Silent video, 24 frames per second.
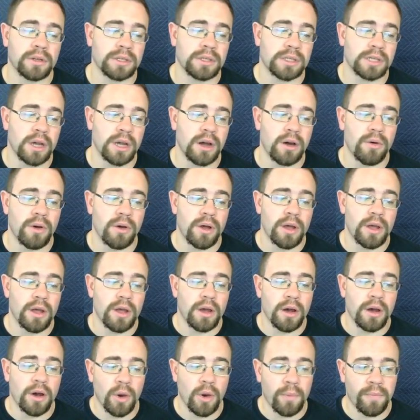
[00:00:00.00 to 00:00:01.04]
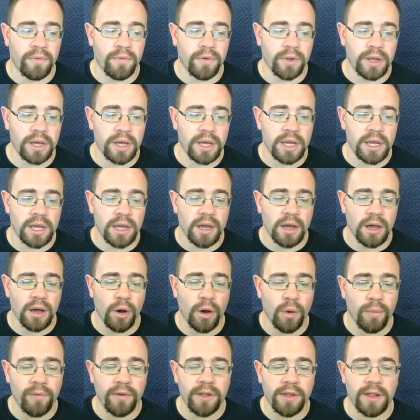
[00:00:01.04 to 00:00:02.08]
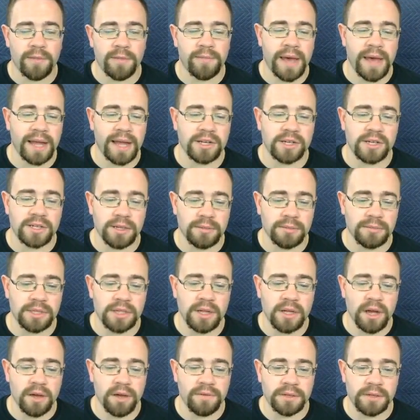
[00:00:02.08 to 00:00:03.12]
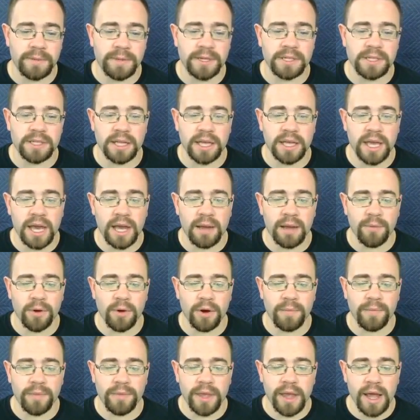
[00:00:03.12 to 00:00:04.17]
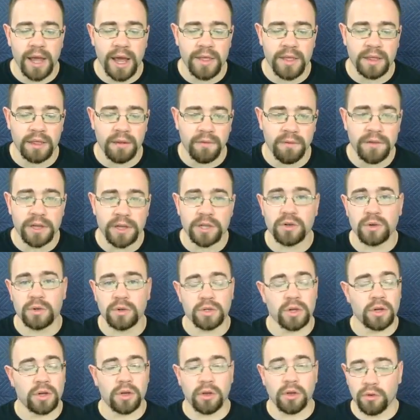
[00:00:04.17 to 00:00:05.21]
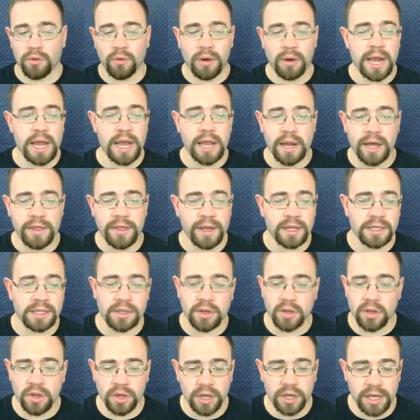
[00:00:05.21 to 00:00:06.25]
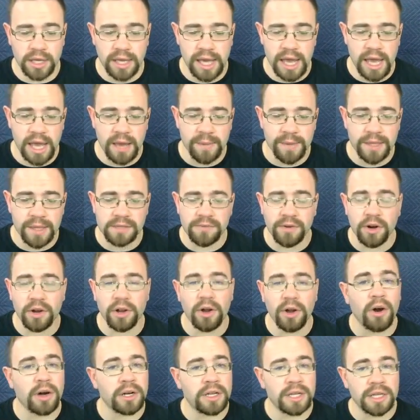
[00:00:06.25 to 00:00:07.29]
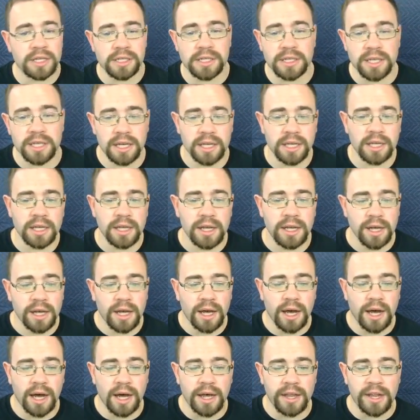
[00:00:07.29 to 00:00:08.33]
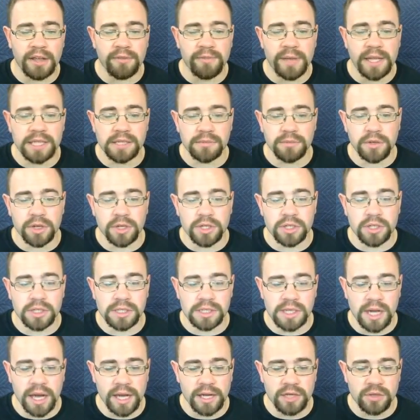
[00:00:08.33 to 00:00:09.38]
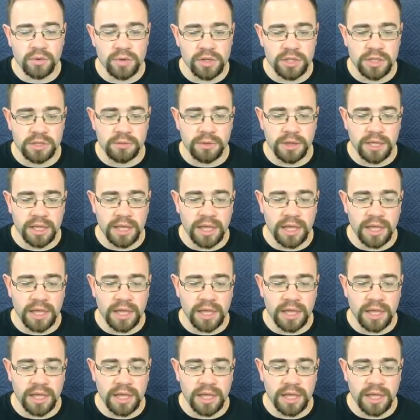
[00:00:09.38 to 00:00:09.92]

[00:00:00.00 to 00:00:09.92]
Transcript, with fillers: So hopefully hopefully they patch some stuff especially the camera i think the visuals look great i think it's a good looking game it's very artistic uh, they've made some good design choices with the